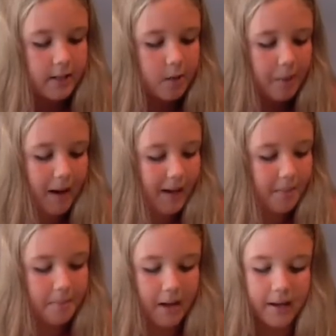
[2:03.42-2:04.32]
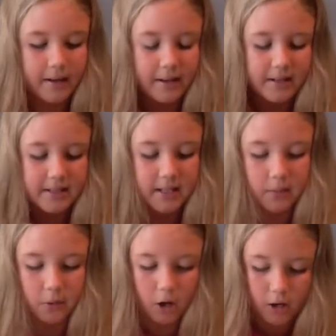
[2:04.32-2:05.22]
Nearby, a man and his
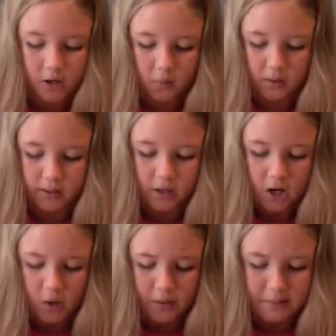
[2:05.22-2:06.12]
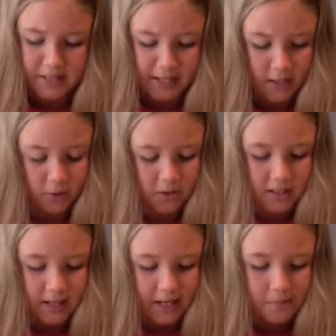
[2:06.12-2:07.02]
son were hard at work hoeing potatoes.
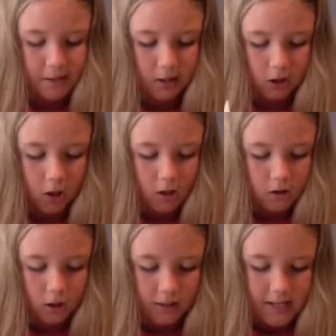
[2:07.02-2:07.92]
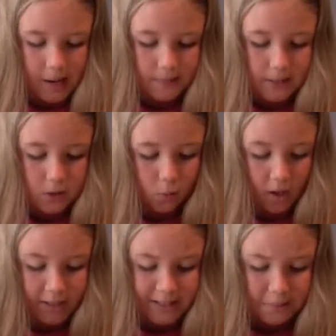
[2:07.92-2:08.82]
It had been a long, long time since
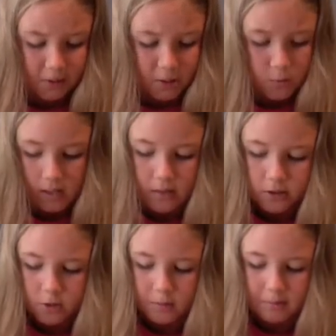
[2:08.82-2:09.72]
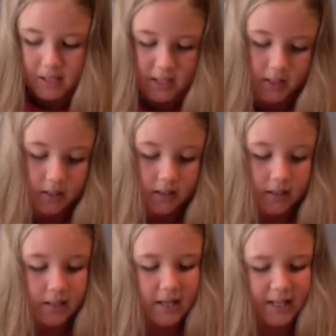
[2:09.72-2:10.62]
Juan had spoken to another human being.
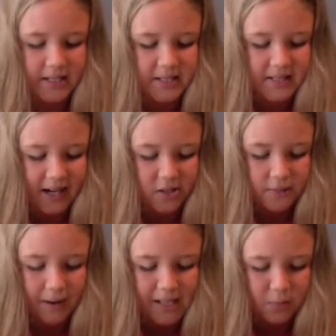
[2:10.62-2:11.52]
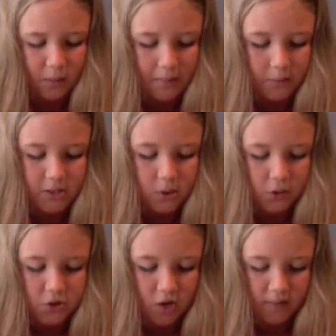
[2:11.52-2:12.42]
Yet his desire to find the woman was so
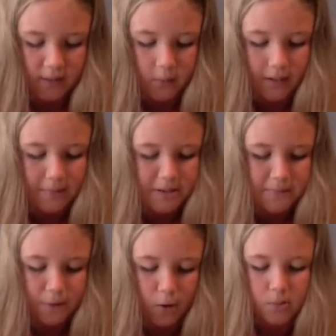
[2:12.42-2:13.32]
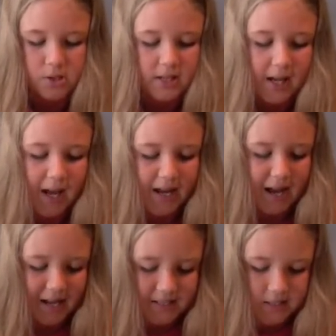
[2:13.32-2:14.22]
strong that he went up to the farmer's and
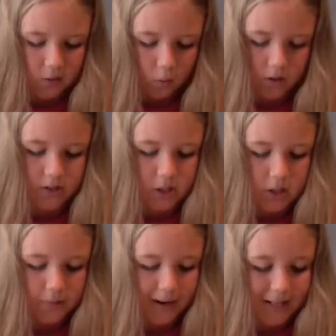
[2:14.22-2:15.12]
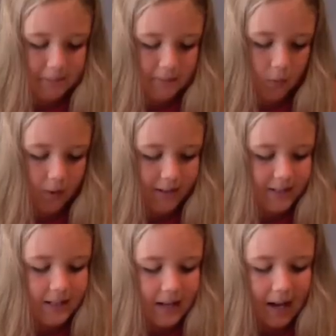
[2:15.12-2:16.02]
asked in a hoarse, raspy
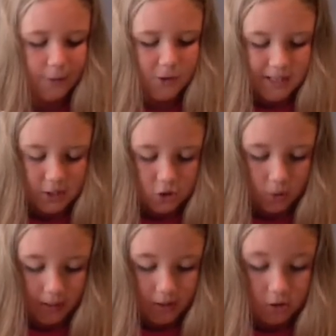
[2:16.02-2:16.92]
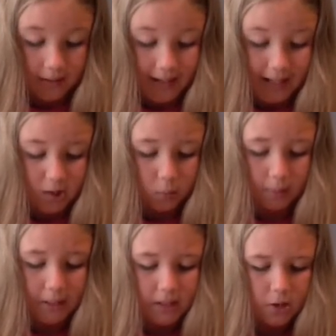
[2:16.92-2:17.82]
voice, Have you seen a short, gray-haired
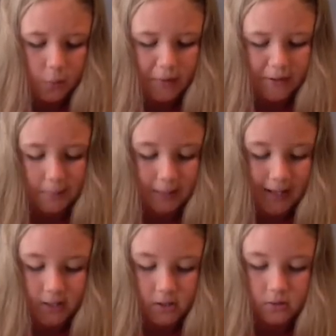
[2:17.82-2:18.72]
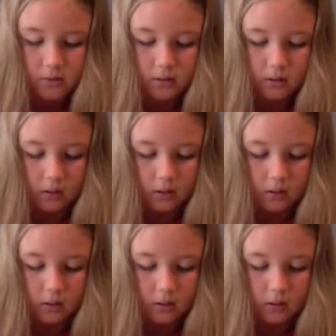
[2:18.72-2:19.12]
woman wearing a black coat?